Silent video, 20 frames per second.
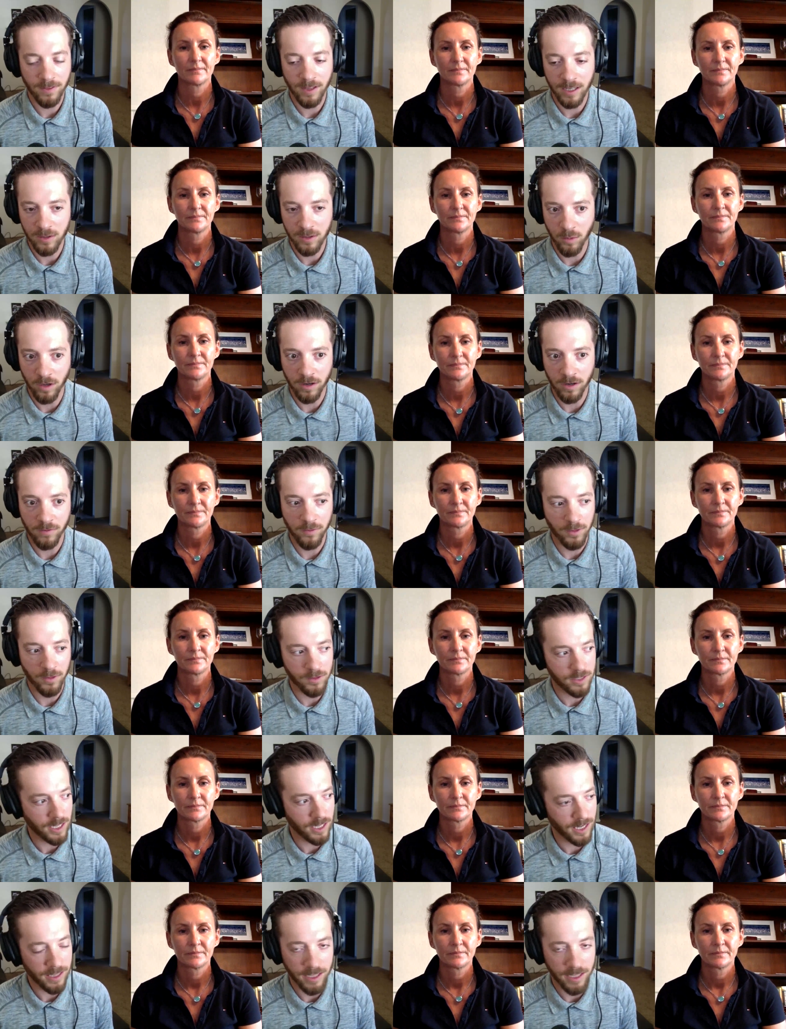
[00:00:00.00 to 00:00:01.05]
Speaker 1: that's wonderful
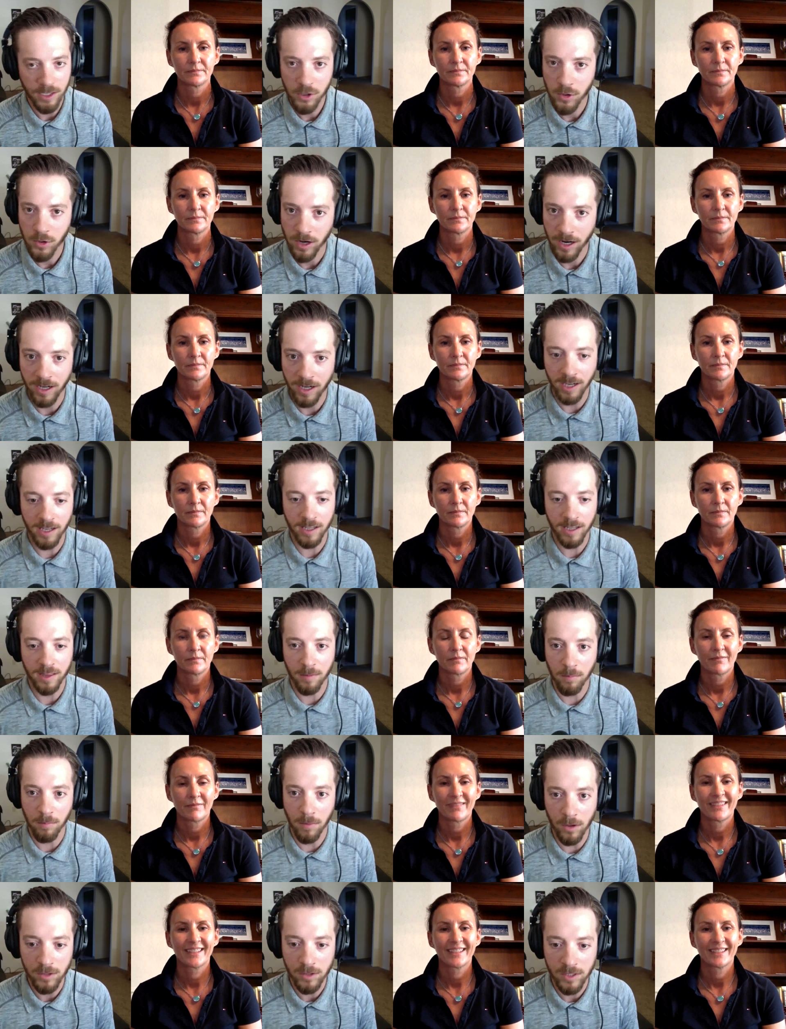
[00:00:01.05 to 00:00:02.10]
daily training get the
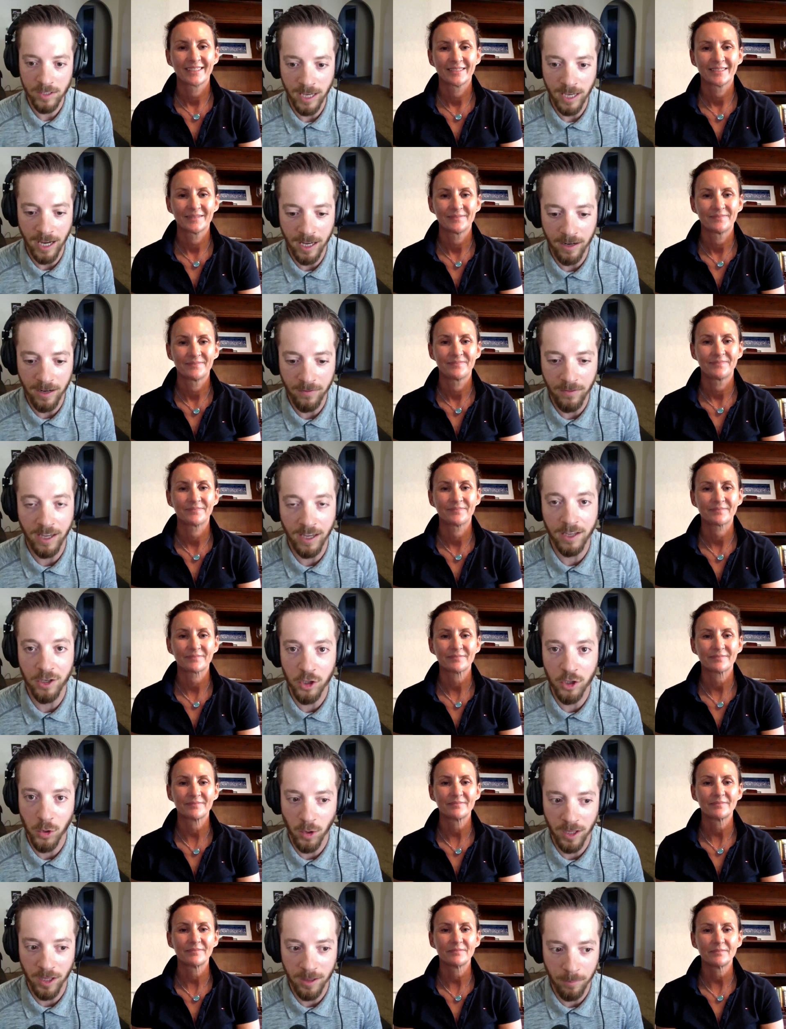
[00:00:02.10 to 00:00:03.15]
most out of it
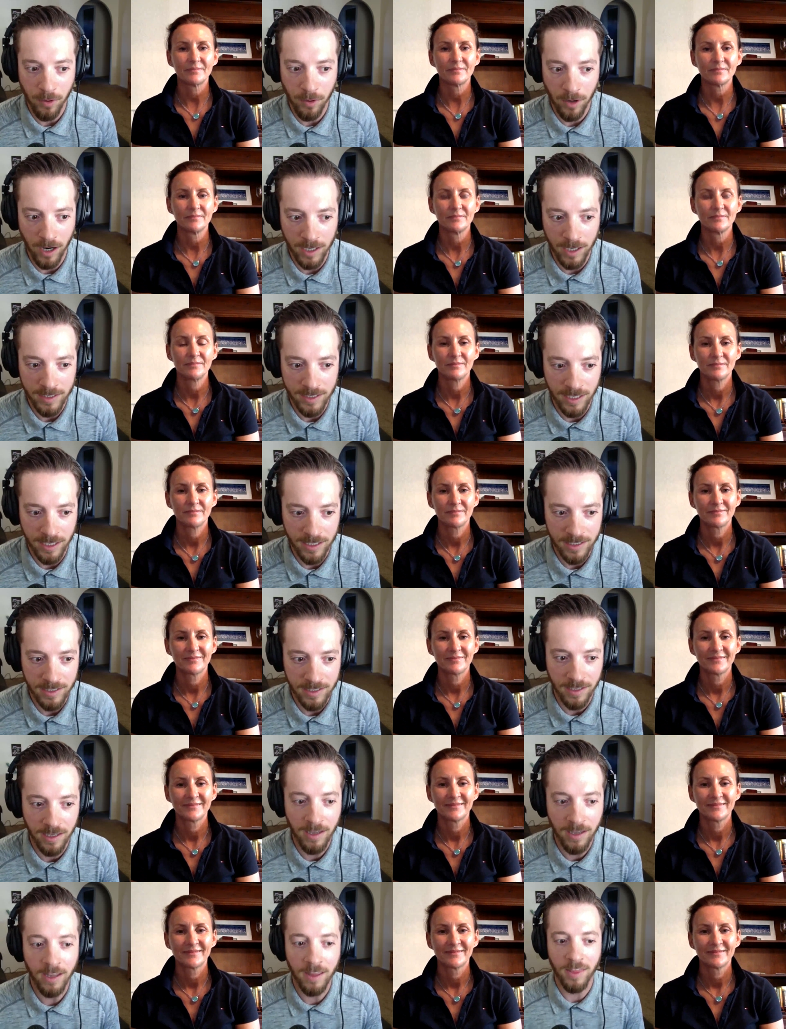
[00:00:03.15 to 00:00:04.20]
enjoy the process